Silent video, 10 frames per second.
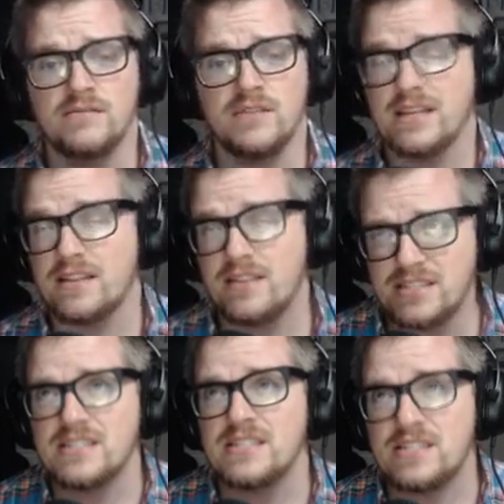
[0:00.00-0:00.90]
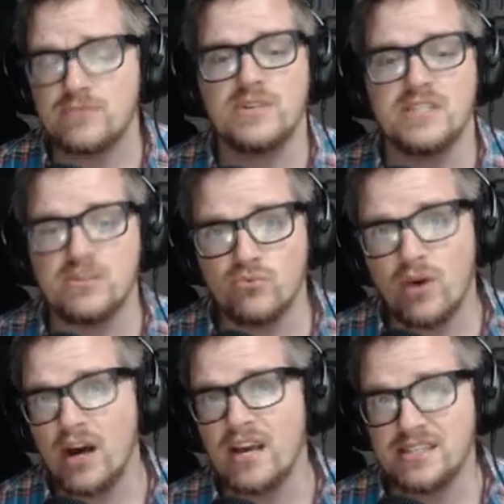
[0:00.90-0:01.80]
like this is the reason
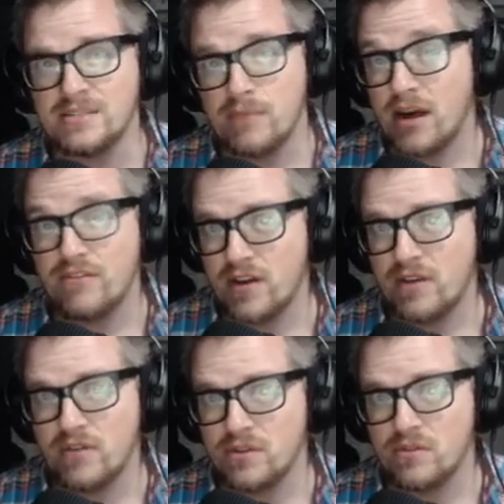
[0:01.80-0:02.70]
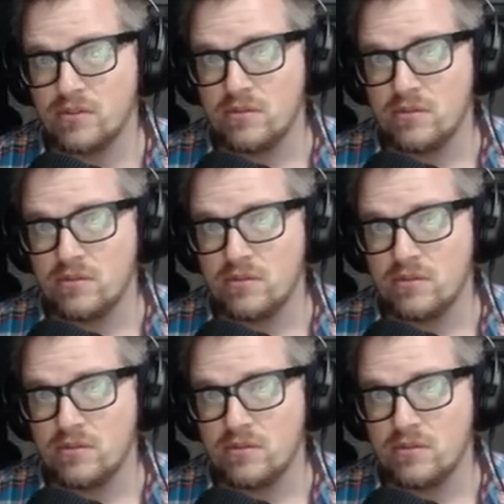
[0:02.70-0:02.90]
why it's my favorite